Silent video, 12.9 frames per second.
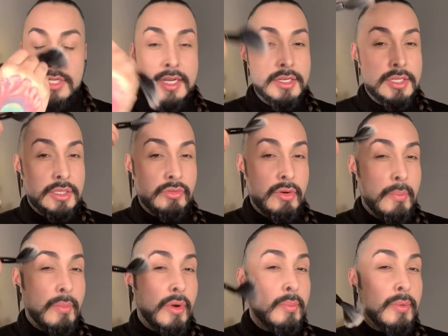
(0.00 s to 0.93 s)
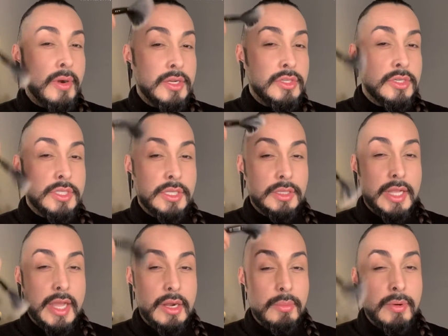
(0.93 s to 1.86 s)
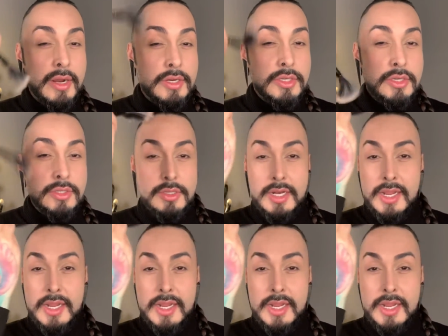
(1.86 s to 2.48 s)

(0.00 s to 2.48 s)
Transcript: changes from more pressure to lighter pressure so